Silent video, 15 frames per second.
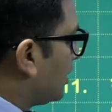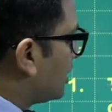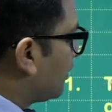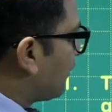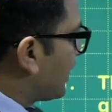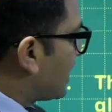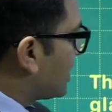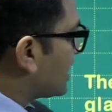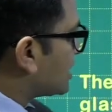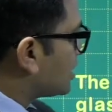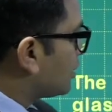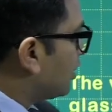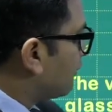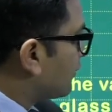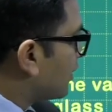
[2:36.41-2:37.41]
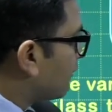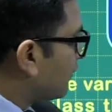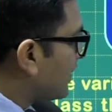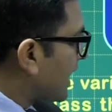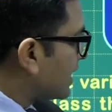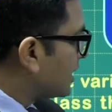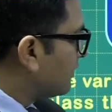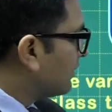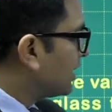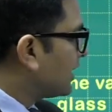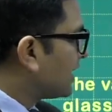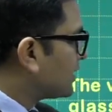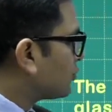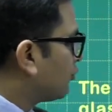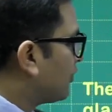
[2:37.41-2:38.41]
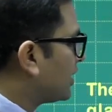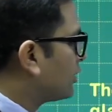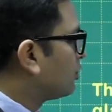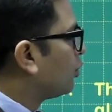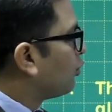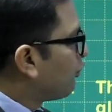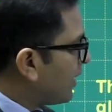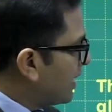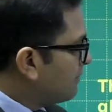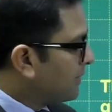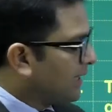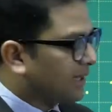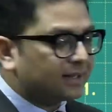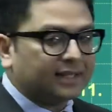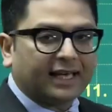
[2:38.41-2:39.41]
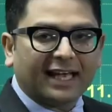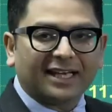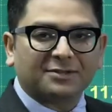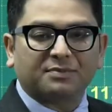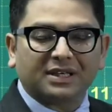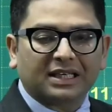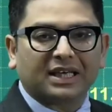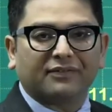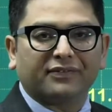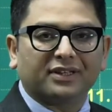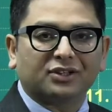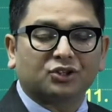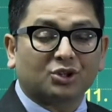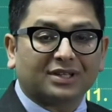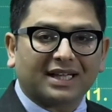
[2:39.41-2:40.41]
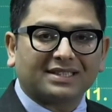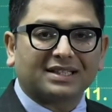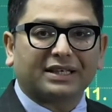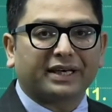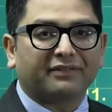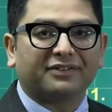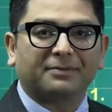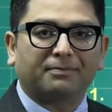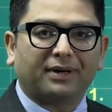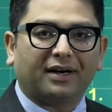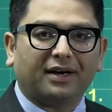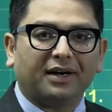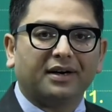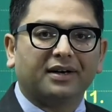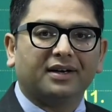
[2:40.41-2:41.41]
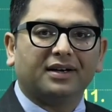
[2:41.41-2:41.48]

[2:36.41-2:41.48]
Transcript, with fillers: The variation of refractive index with wavelength has been given. So that's a given part.